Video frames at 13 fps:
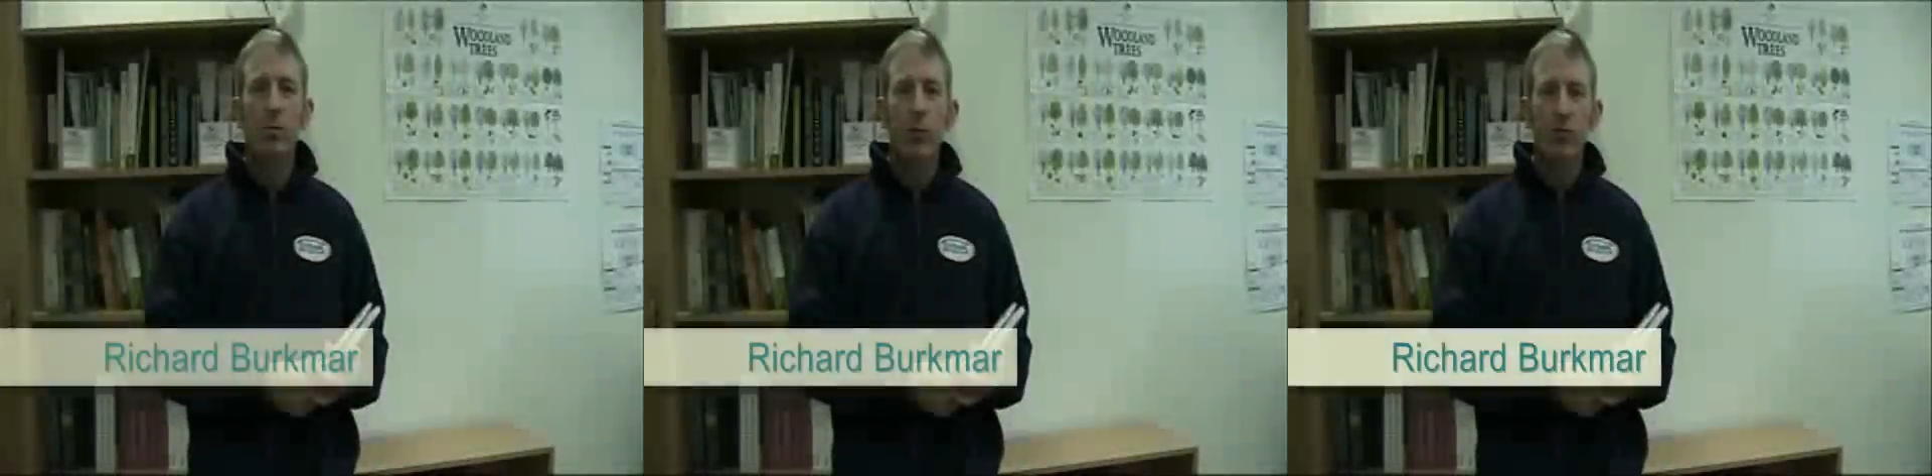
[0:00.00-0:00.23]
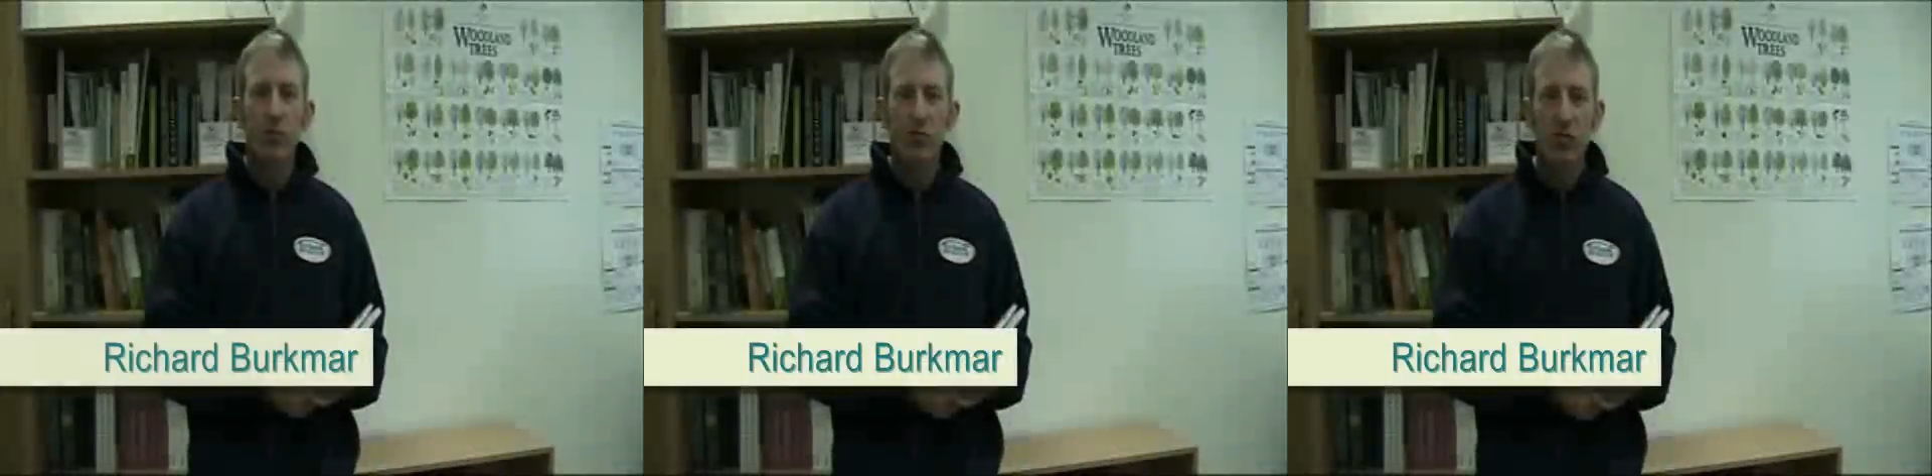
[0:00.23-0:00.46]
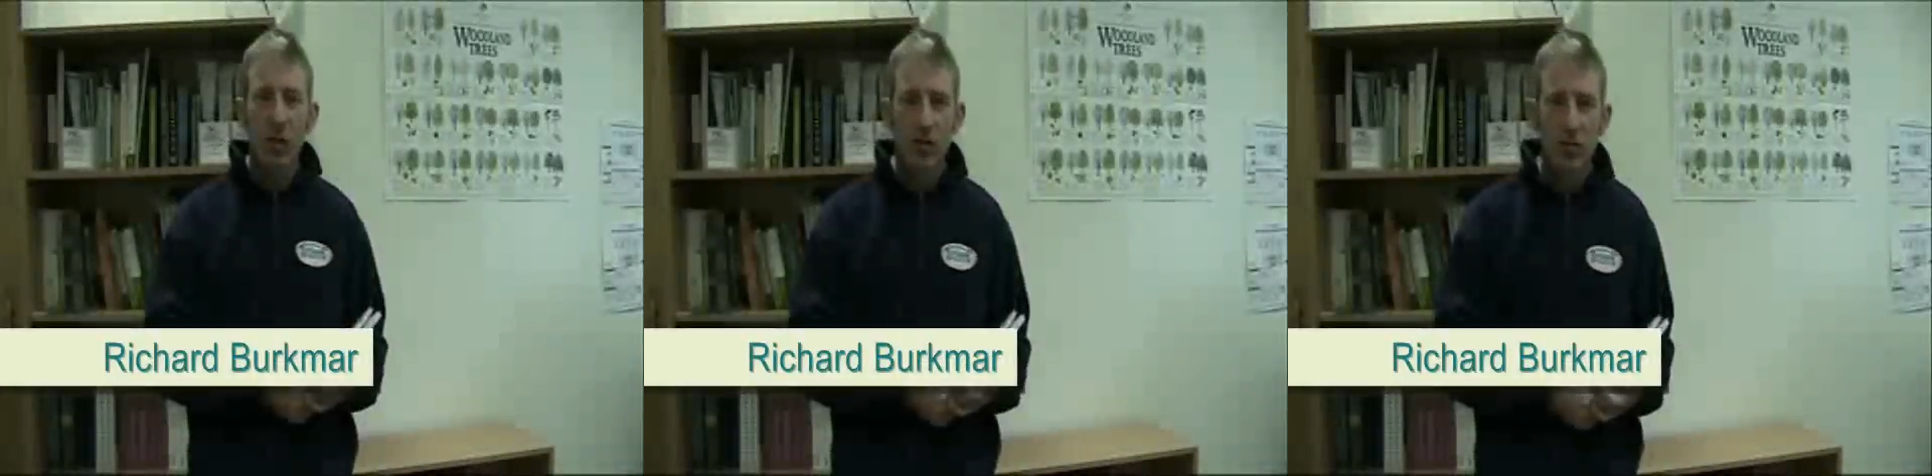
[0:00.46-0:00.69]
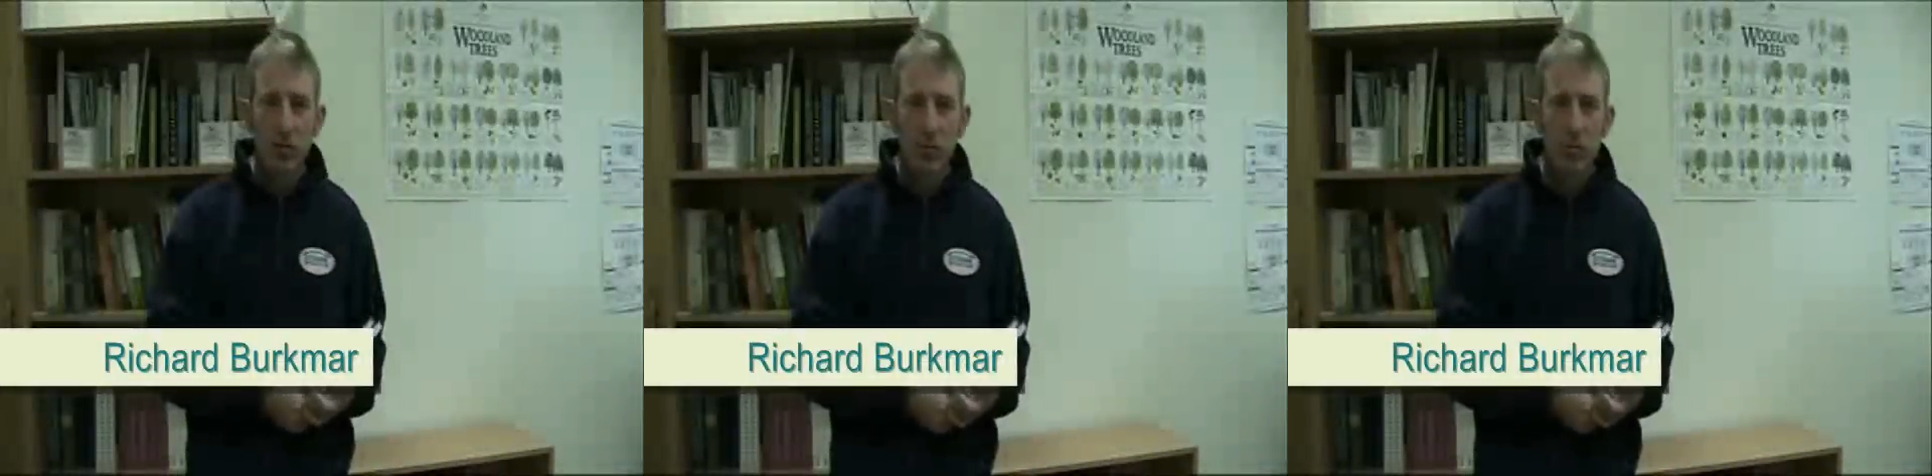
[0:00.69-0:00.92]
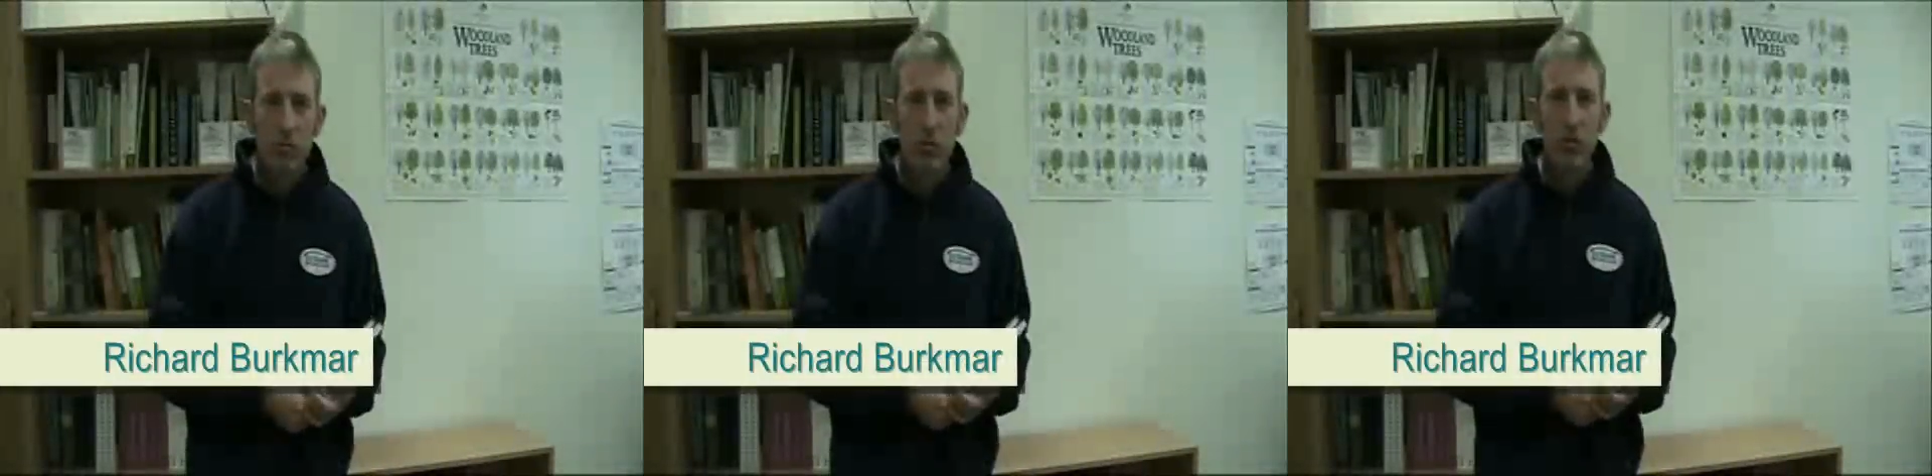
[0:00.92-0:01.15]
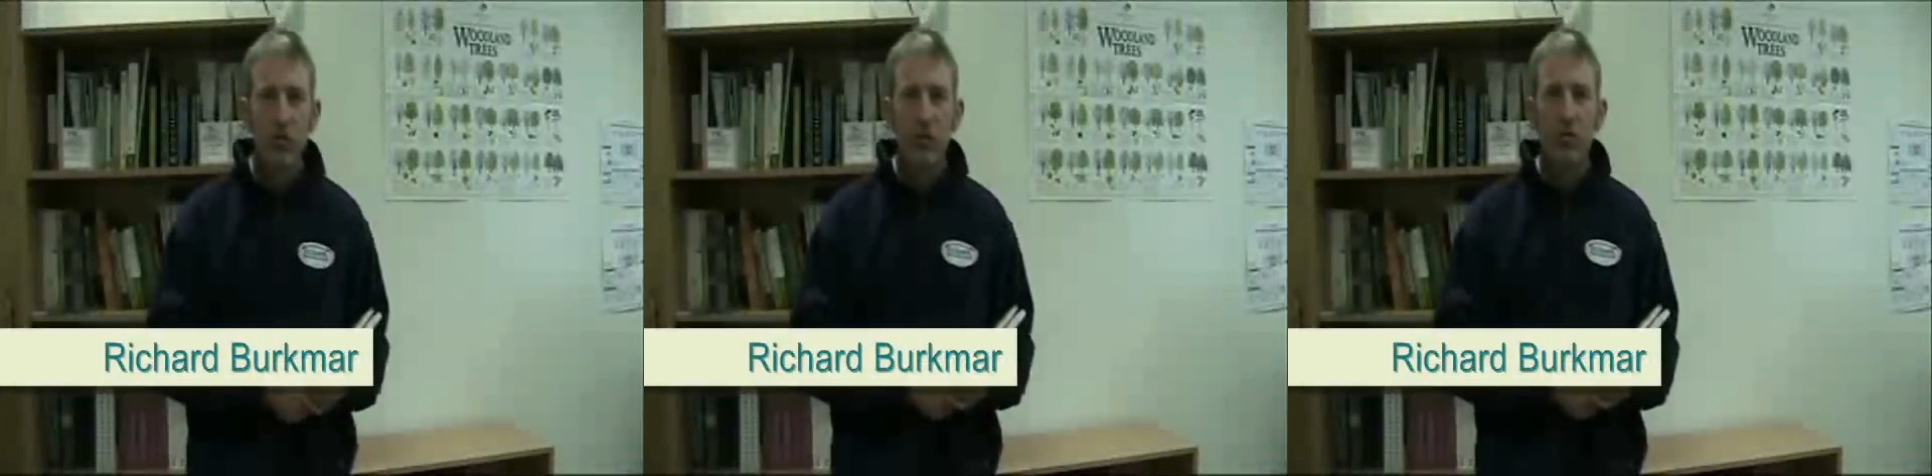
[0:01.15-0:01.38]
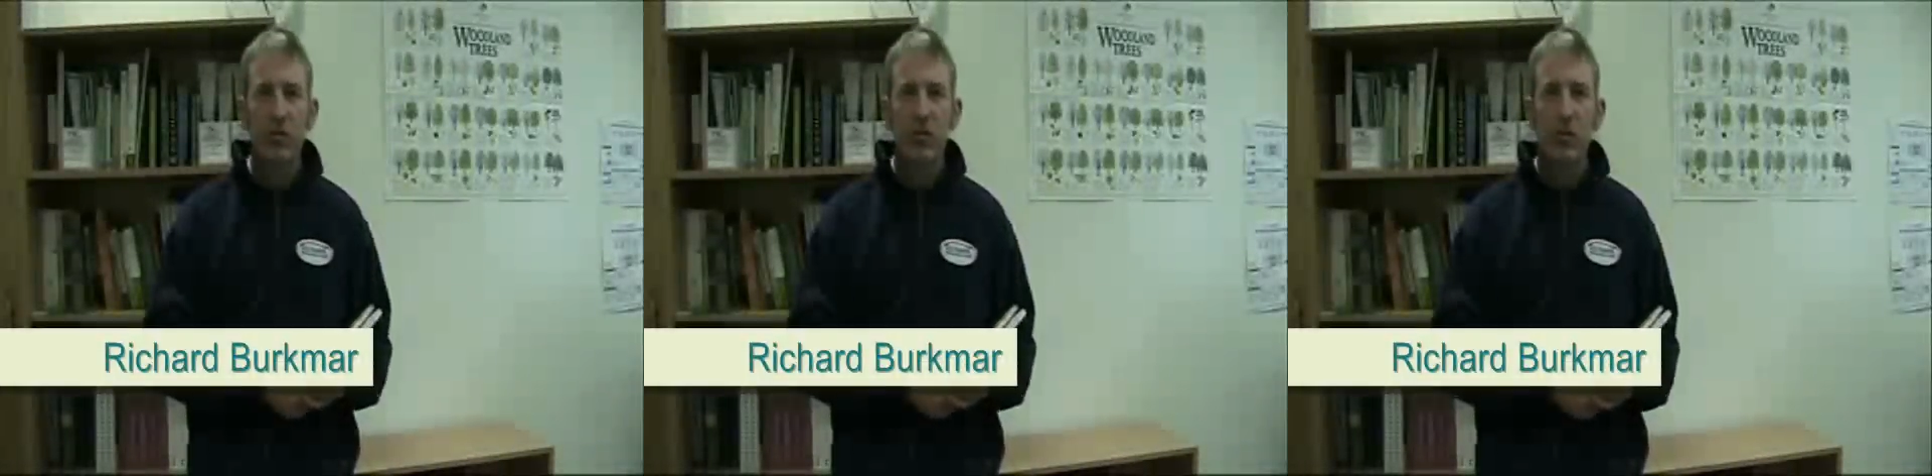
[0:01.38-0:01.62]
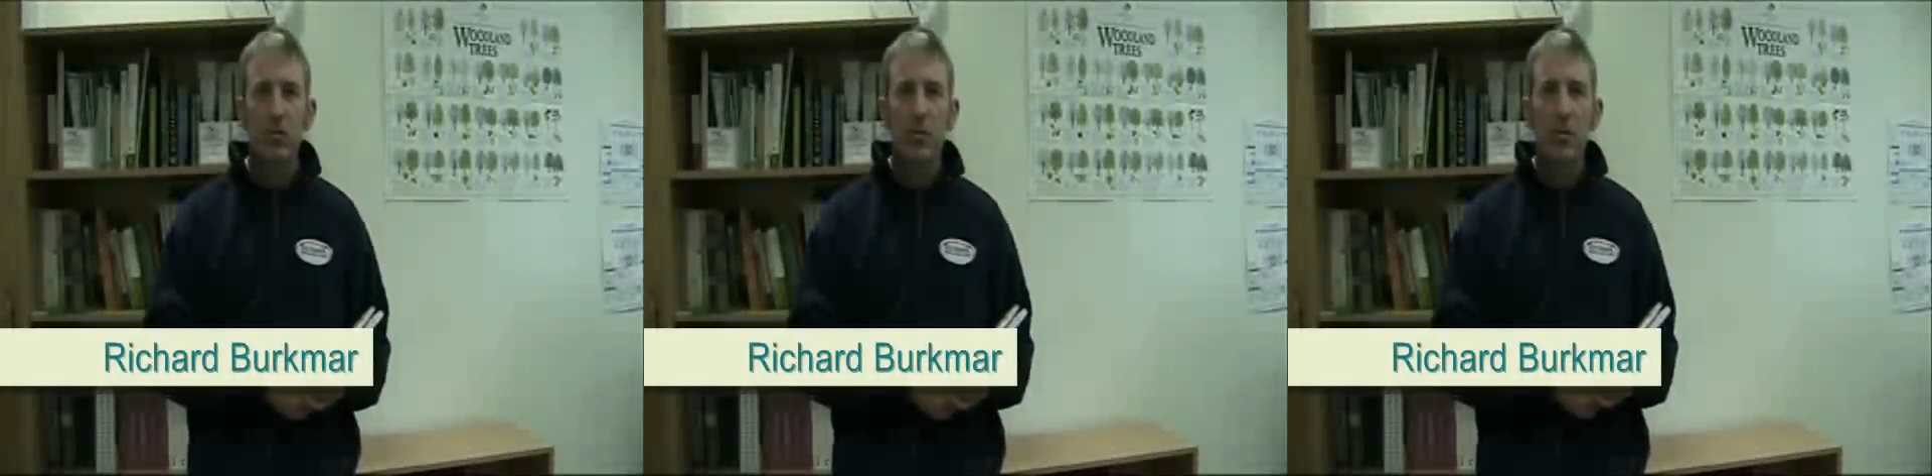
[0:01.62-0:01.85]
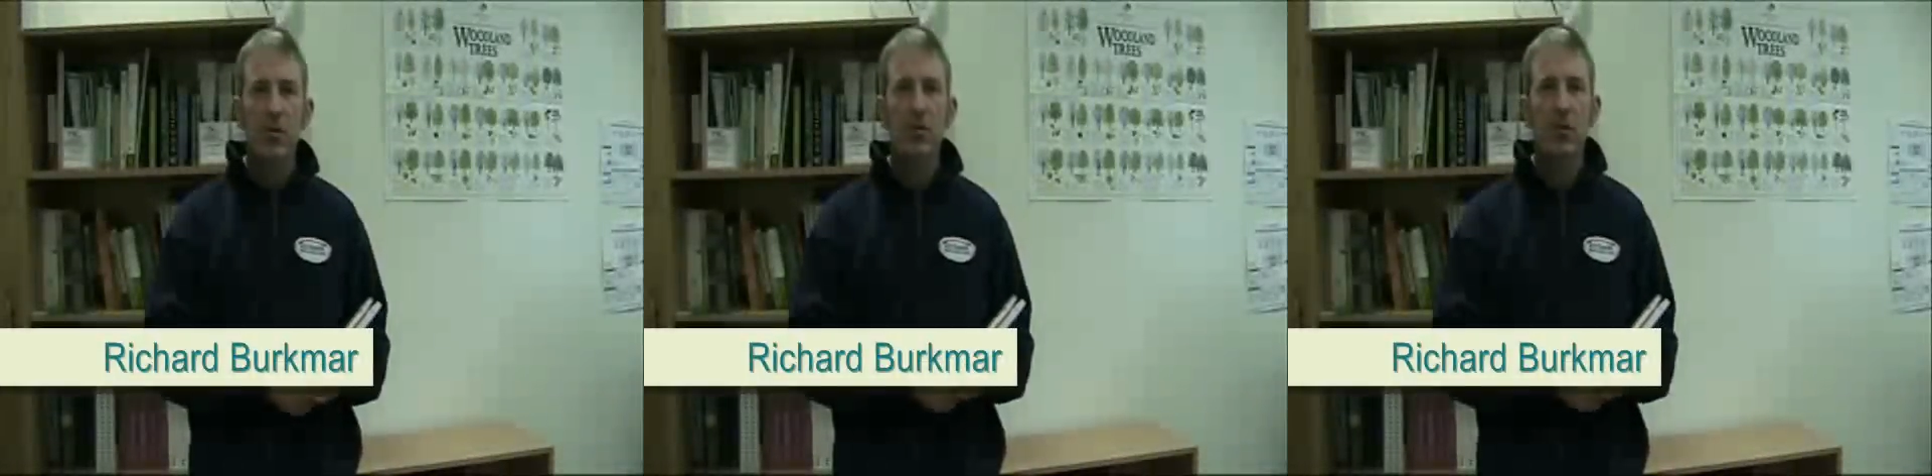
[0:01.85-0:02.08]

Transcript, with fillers: The British National Grid System